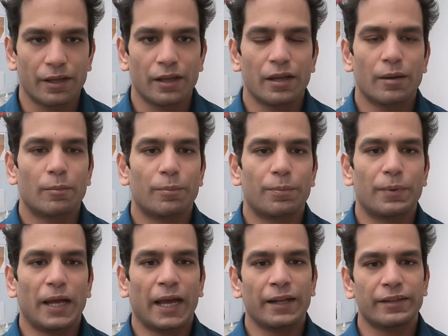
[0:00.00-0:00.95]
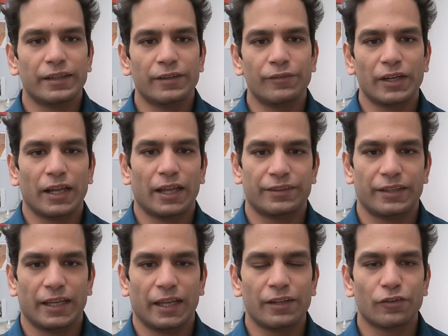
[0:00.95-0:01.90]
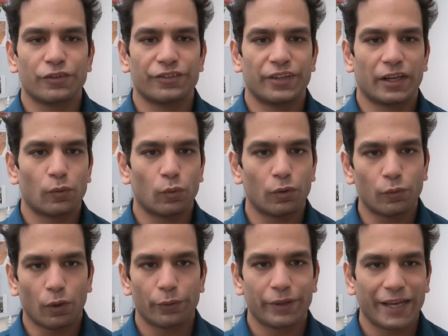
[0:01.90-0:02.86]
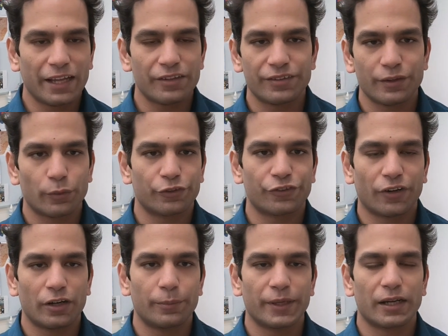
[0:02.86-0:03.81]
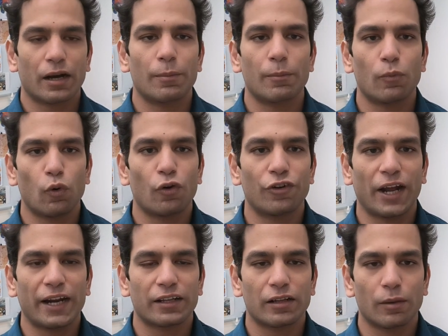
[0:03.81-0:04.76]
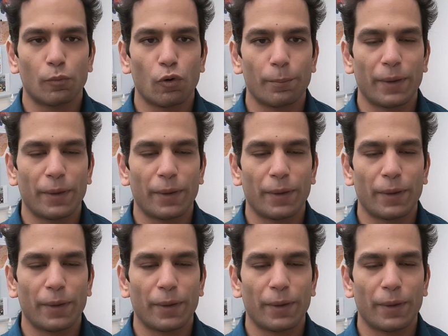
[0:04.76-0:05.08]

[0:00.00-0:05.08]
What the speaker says: And even at the end of the Second World War, the ANC was trying to become more radical, more of a mass